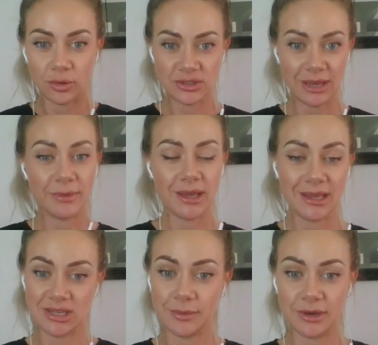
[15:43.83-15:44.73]
For
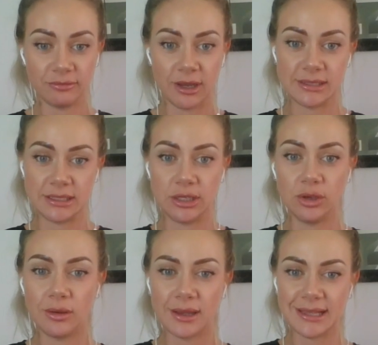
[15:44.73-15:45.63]
Gemini and Gemini
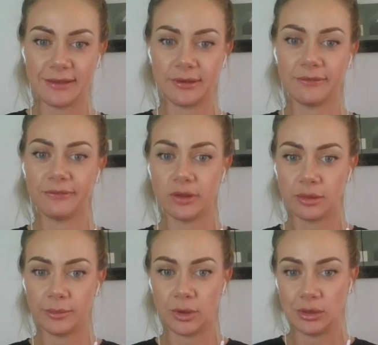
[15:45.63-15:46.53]
rising, you guys are having a
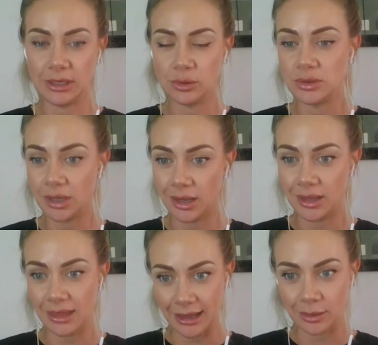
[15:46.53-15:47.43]
full moon in your
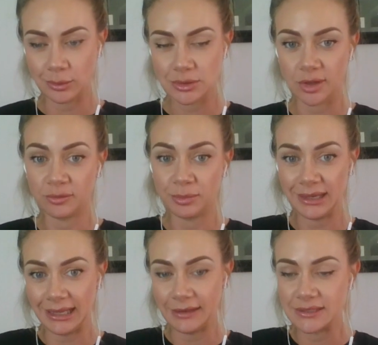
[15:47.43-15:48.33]
9th house
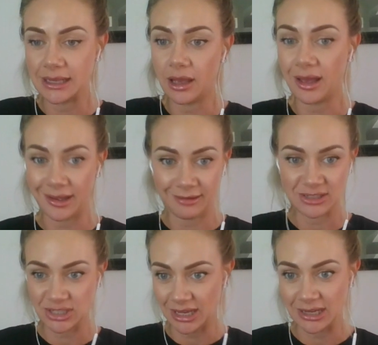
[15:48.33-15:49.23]
of beliefs,
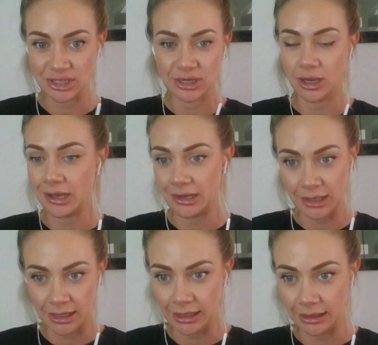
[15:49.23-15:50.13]
higher education,
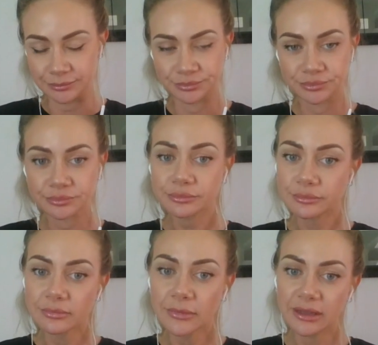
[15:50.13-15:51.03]
higher learning.
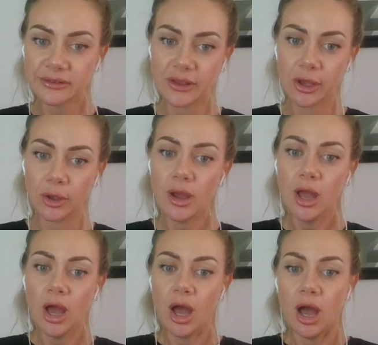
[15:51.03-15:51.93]

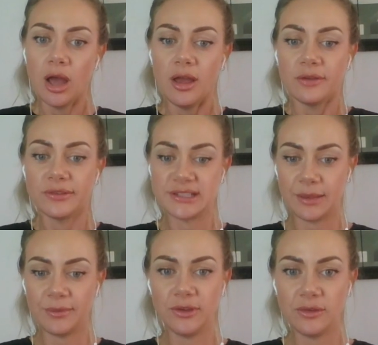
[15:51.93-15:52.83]
So for
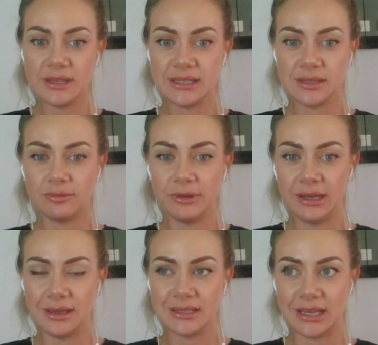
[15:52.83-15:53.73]
some of you, this is a
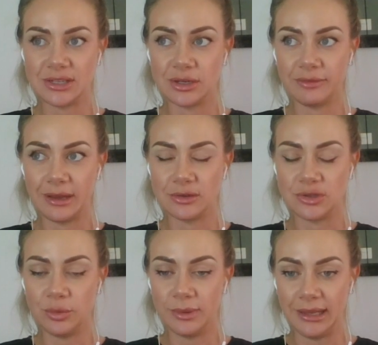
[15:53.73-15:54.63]
realization
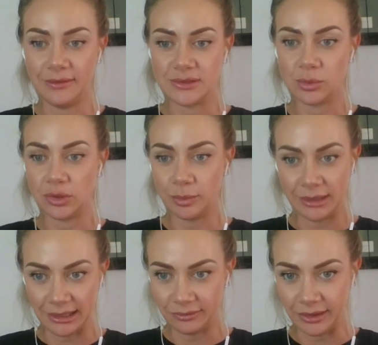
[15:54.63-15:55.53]
around you beliefs, what
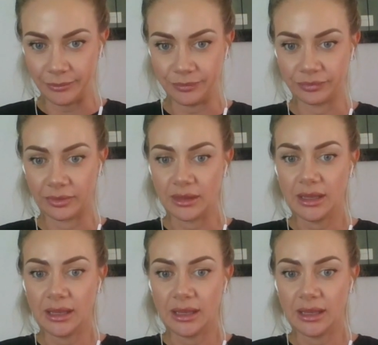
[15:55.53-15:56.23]
you believe in.